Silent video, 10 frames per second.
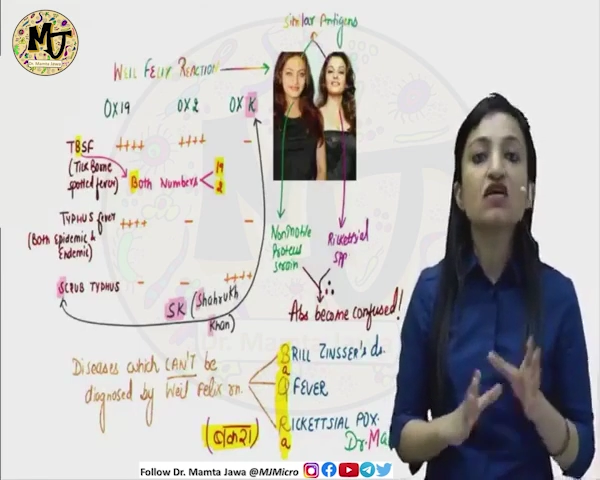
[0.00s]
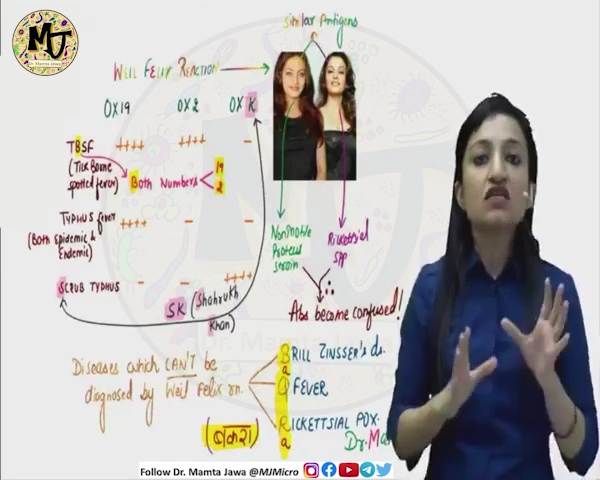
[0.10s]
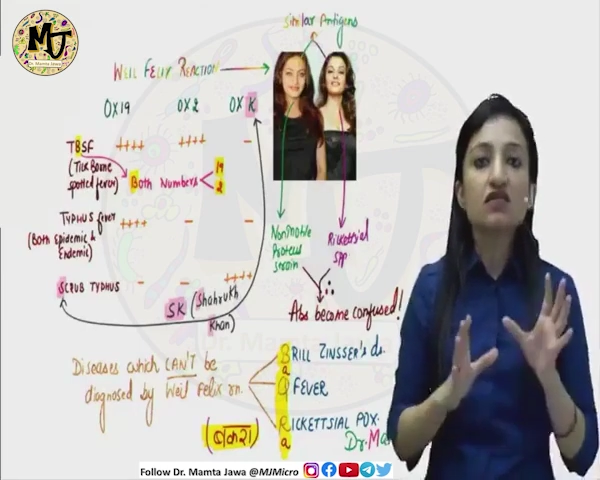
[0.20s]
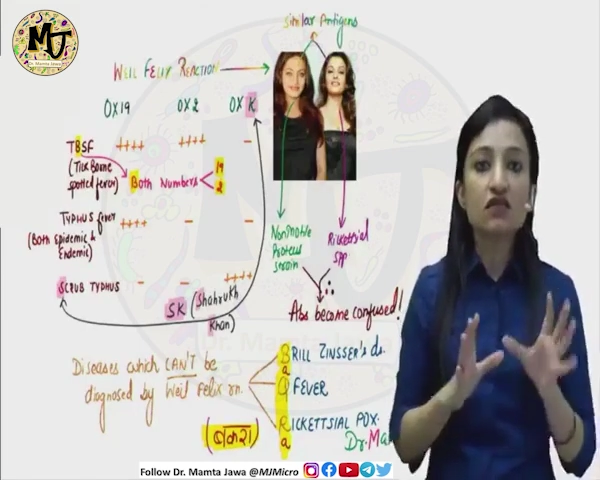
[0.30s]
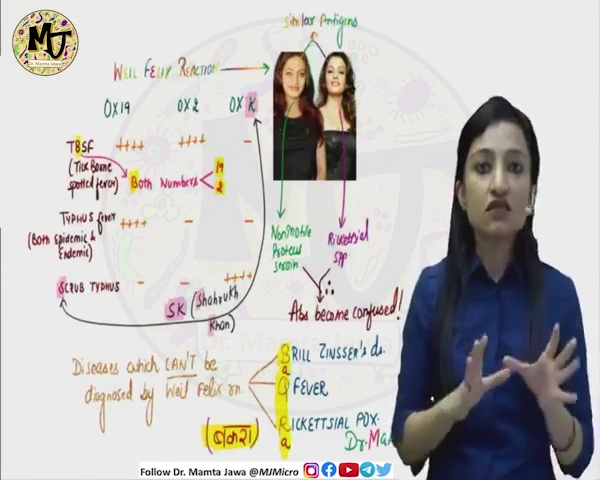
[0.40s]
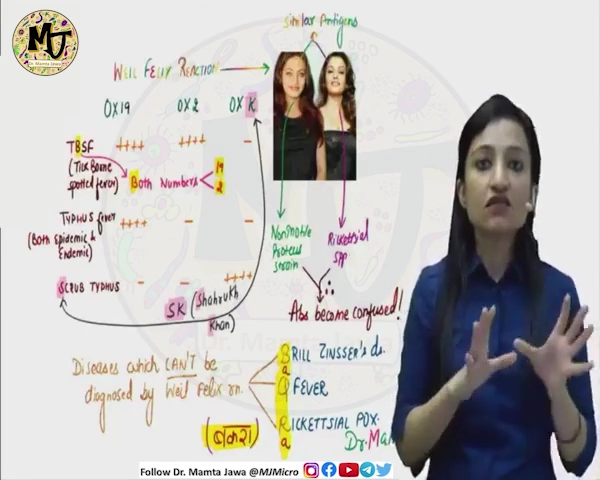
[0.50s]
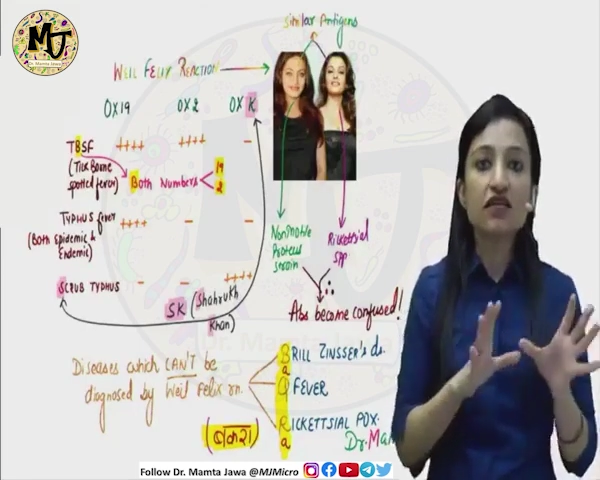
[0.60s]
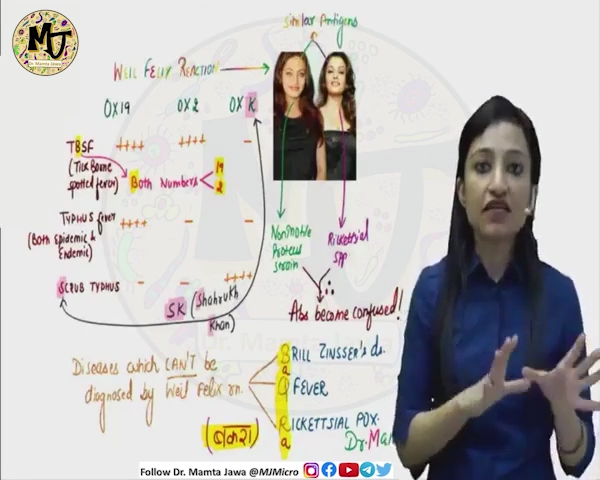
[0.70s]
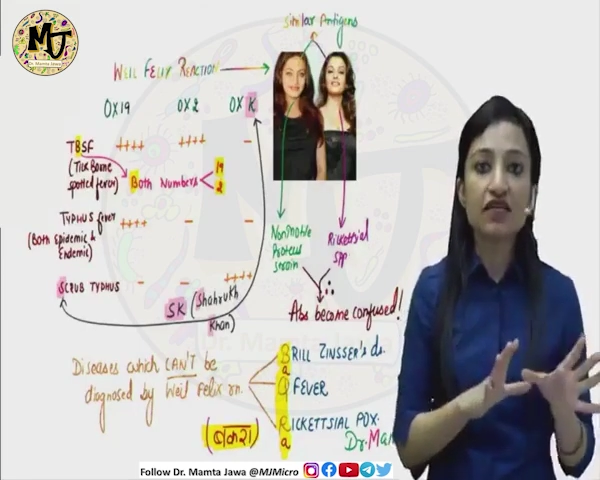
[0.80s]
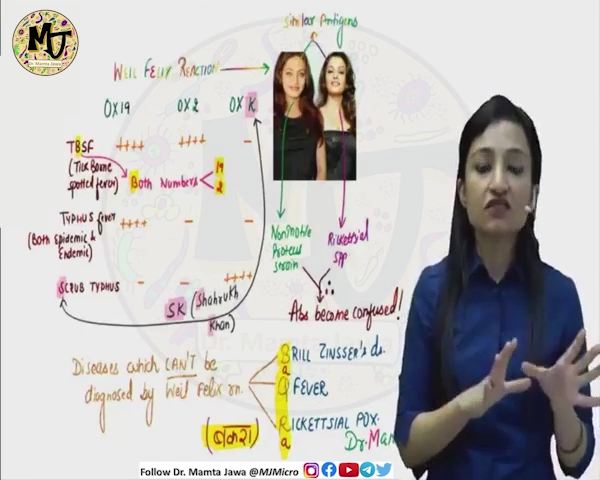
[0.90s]
certain
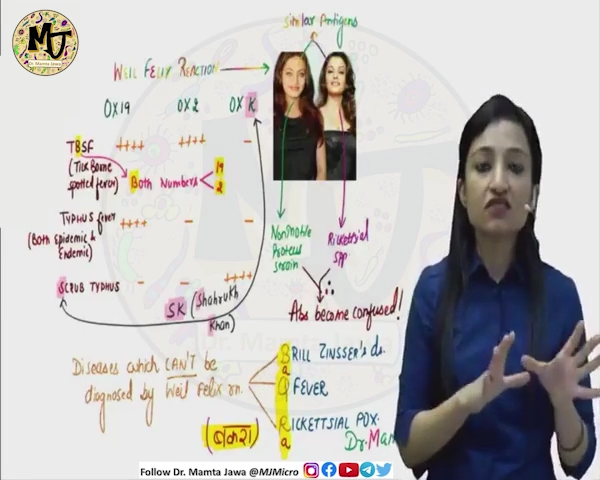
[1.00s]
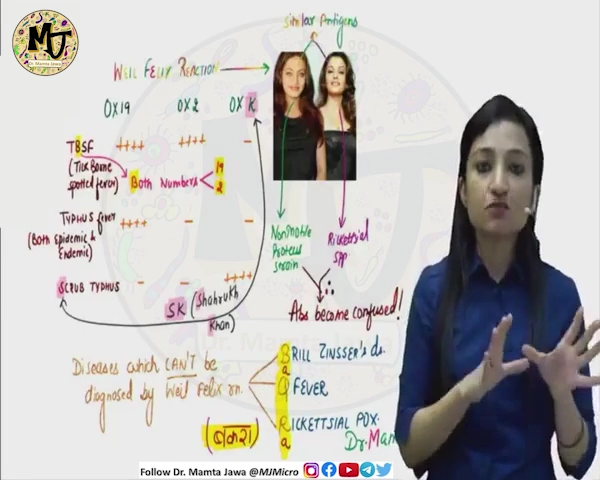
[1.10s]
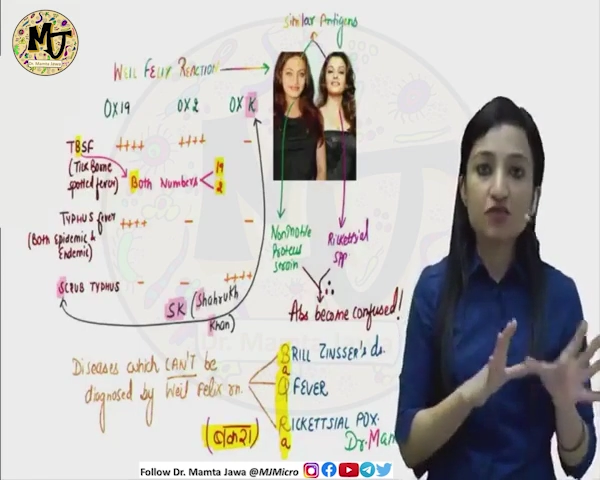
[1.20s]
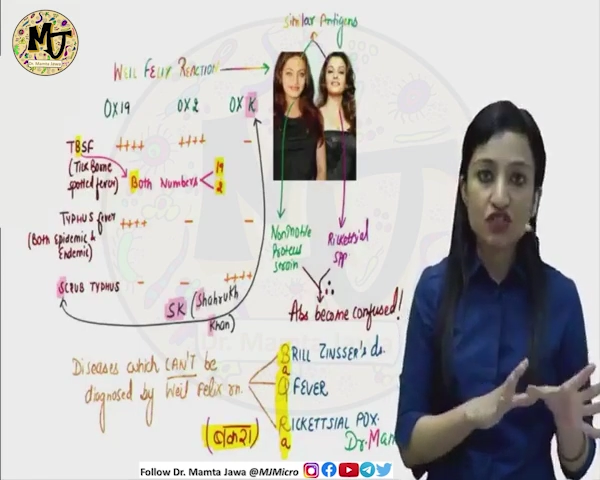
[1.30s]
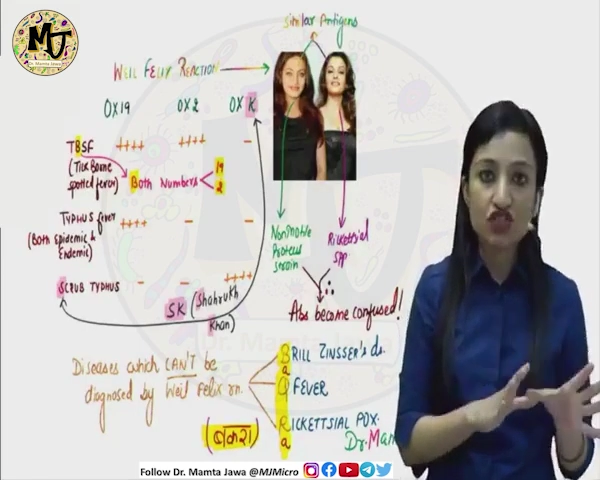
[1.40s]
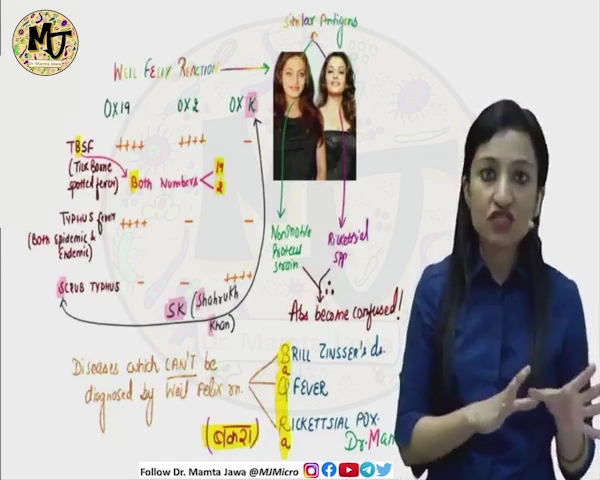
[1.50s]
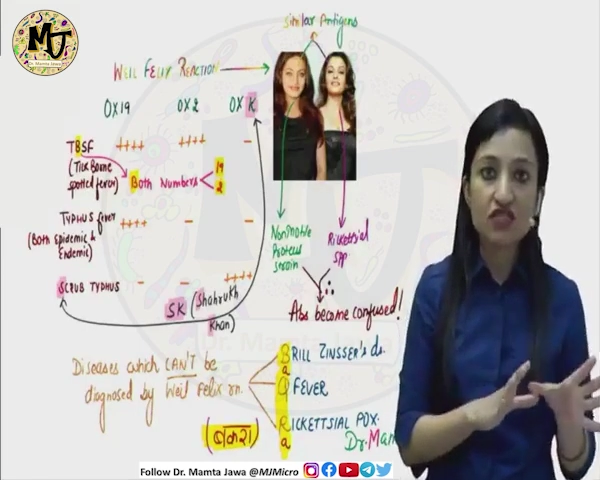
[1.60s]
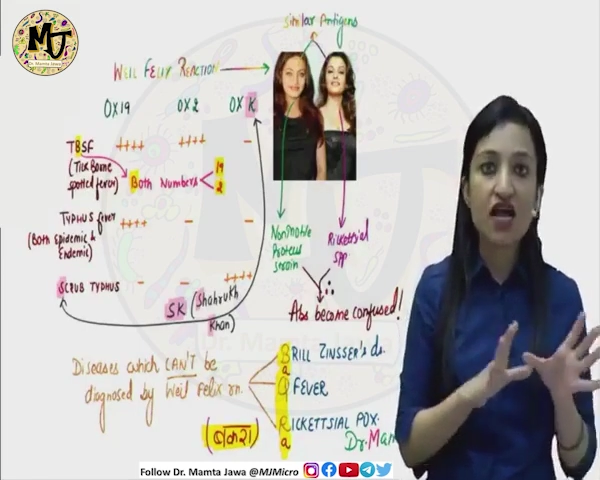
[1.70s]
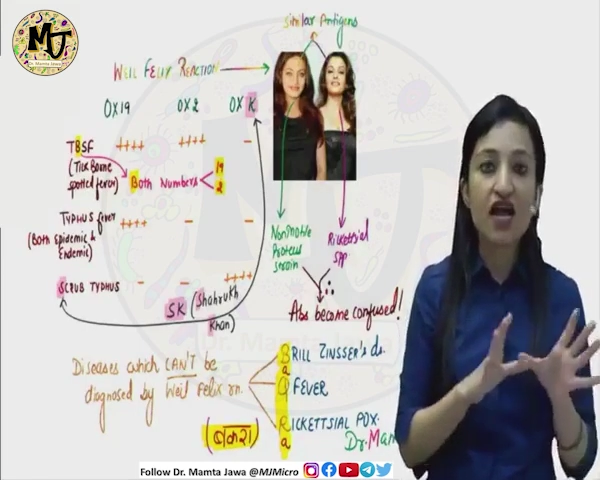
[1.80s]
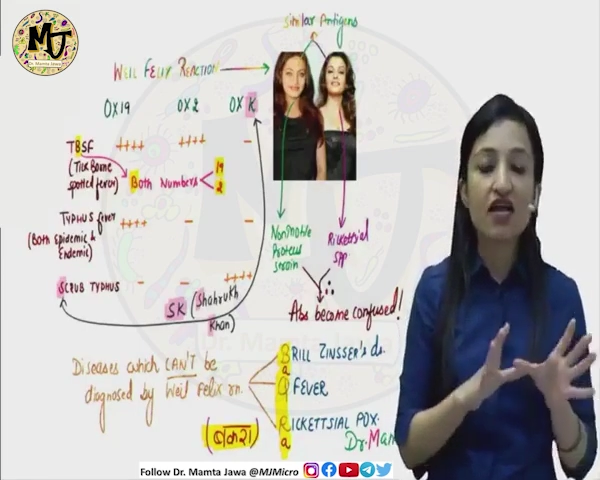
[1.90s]
rickettsial species
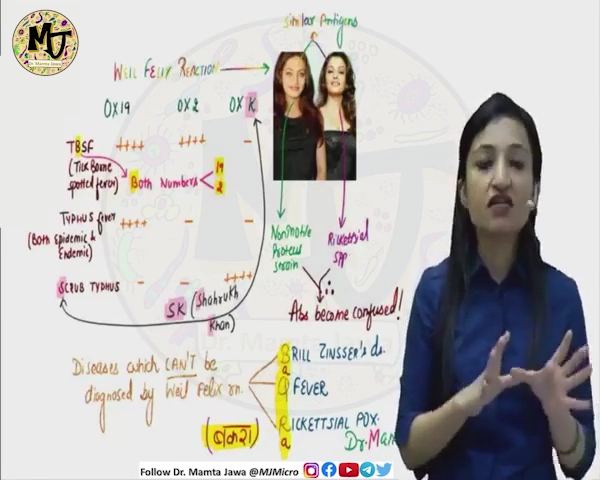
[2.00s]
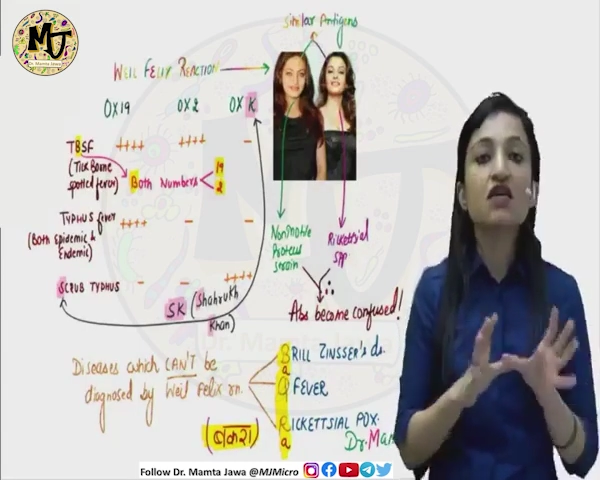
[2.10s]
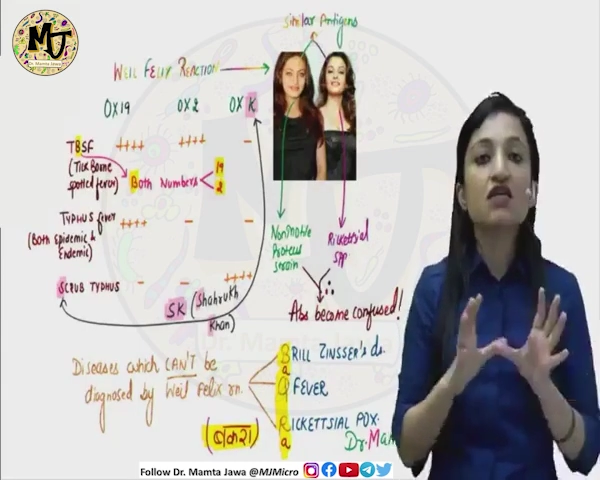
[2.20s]
and